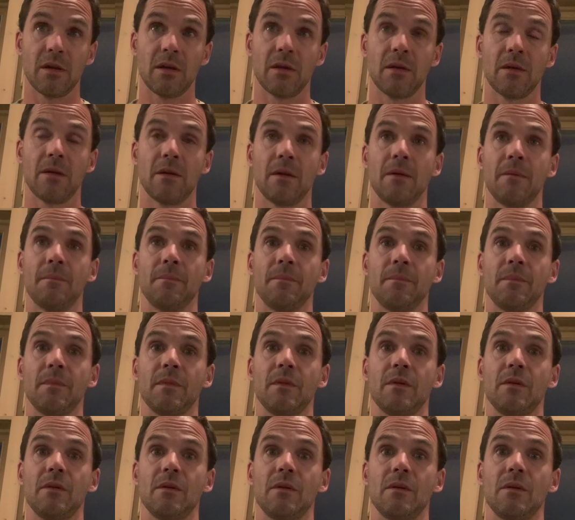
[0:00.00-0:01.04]

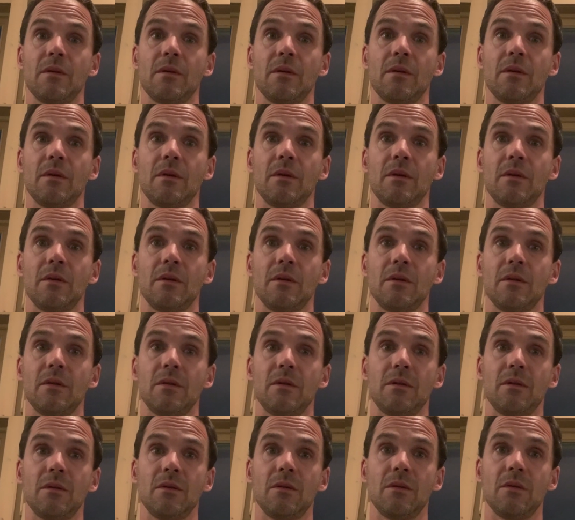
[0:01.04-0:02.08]

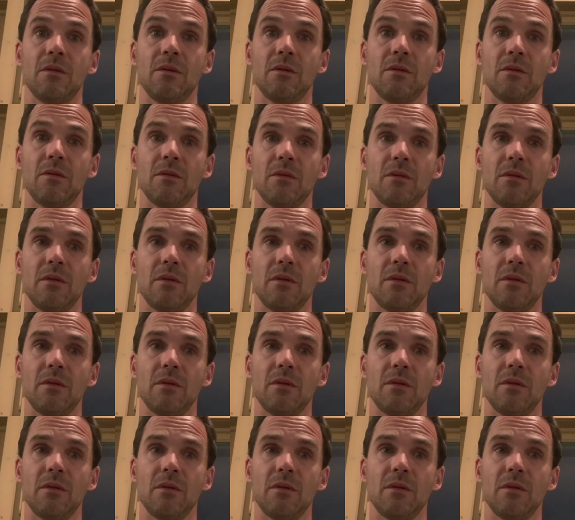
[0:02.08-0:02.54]
Nothing is said.